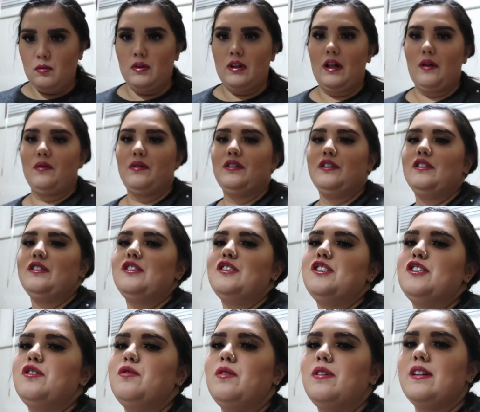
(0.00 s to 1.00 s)
what I will
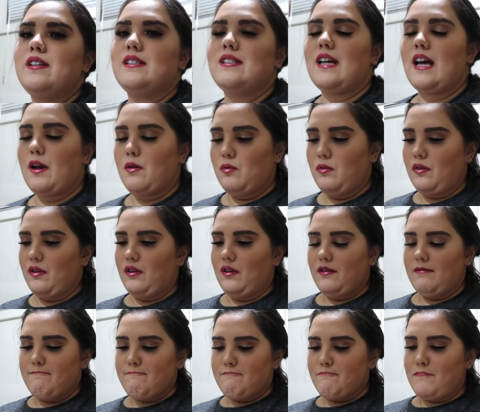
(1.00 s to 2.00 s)
do is I
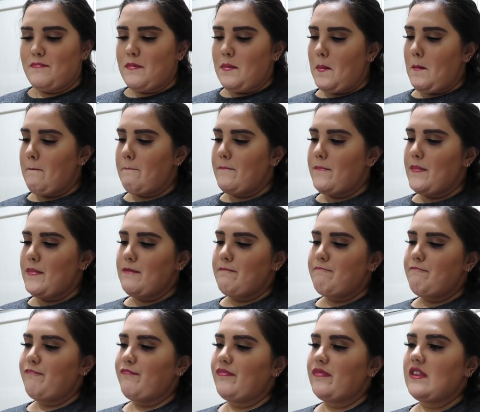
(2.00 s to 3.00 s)
will
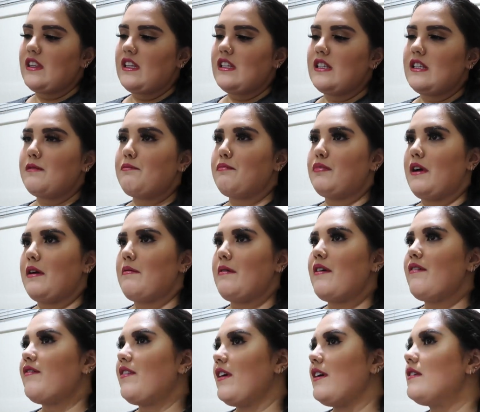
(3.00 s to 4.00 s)
spray
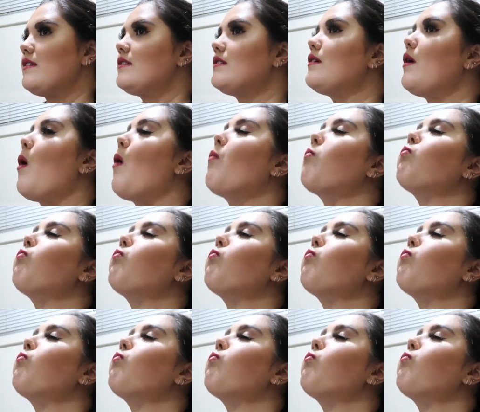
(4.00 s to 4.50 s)
my face.